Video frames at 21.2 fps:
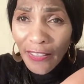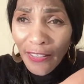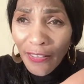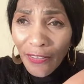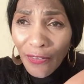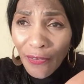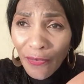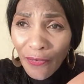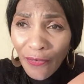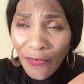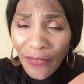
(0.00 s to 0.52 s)
you
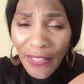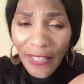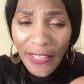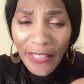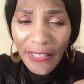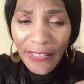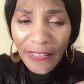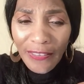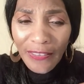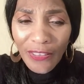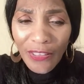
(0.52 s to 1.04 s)
know,
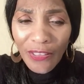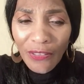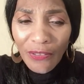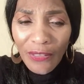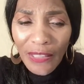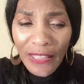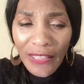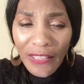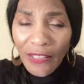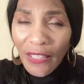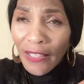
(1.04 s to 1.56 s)
and you know,
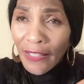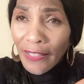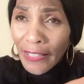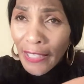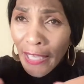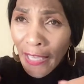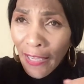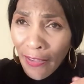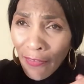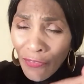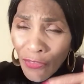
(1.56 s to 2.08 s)
like how they
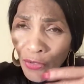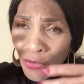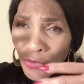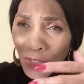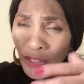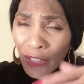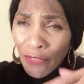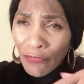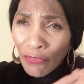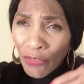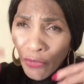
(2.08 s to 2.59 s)
have those
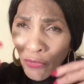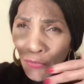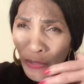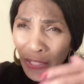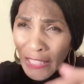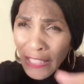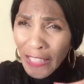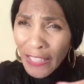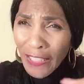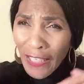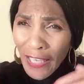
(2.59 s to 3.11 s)
their
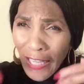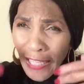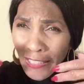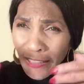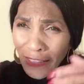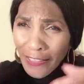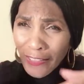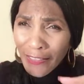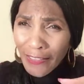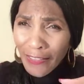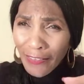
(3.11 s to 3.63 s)
fluorescent
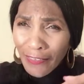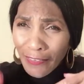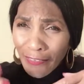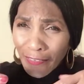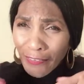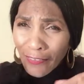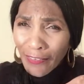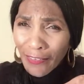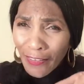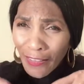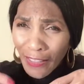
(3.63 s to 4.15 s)
lights
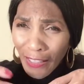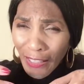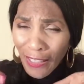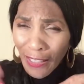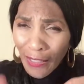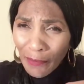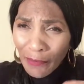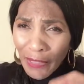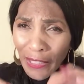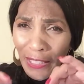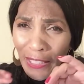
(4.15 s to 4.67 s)
in the
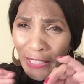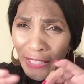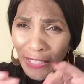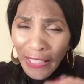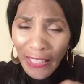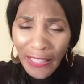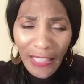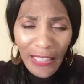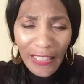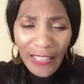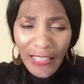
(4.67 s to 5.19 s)
club.
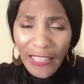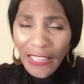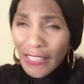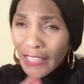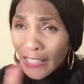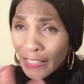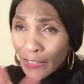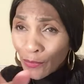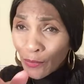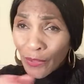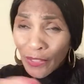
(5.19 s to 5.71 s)
And I think
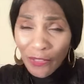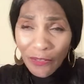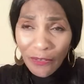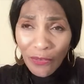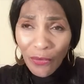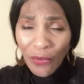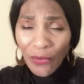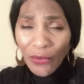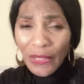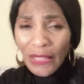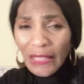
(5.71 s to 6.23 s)
that's when it's
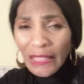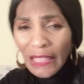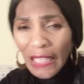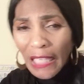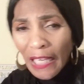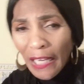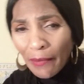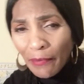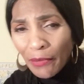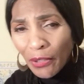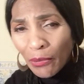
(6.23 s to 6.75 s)
only
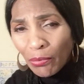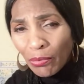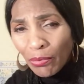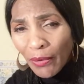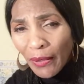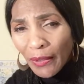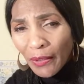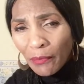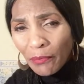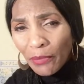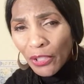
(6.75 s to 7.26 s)
time it'll
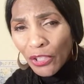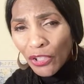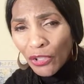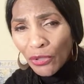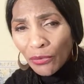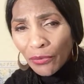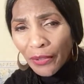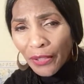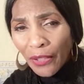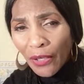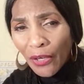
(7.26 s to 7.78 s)
probably be
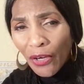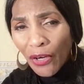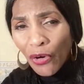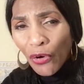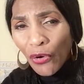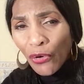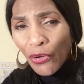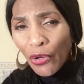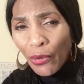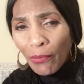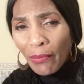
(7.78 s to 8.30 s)
showing
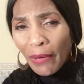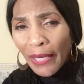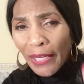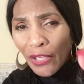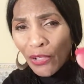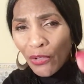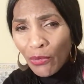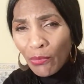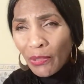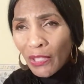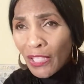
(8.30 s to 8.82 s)
on your body.
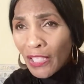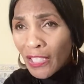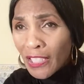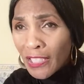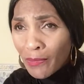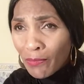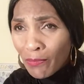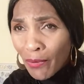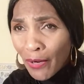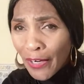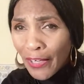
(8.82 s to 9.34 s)
You'll be just
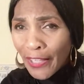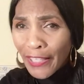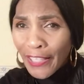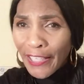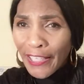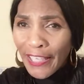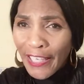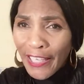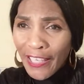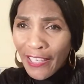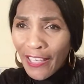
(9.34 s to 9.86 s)

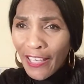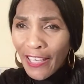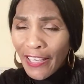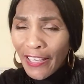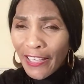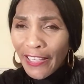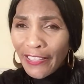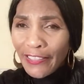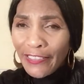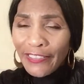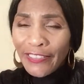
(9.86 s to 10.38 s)
sparkling
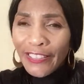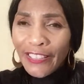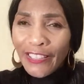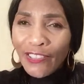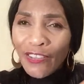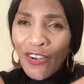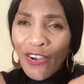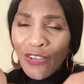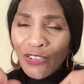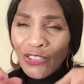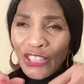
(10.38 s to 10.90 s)
and looking
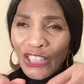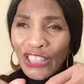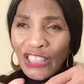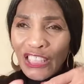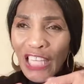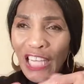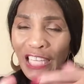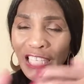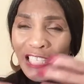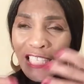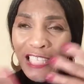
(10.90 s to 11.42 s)
all
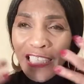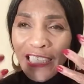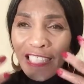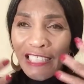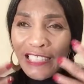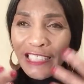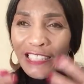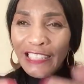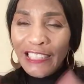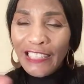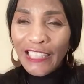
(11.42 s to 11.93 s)
shiny
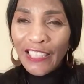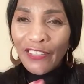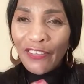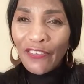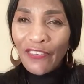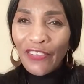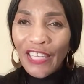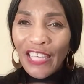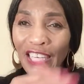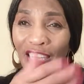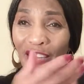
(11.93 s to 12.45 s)
and
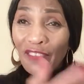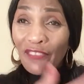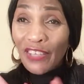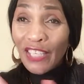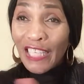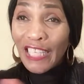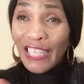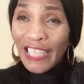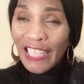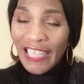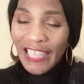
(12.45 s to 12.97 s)
glittery and
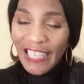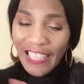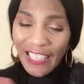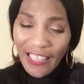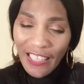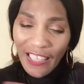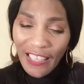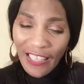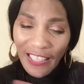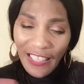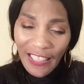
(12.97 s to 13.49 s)
everything.
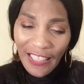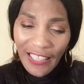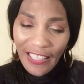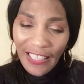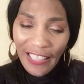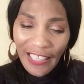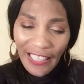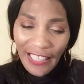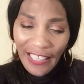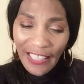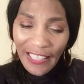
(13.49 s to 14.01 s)

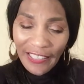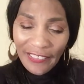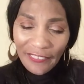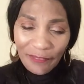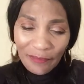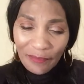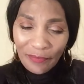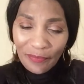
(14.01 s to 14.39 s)
And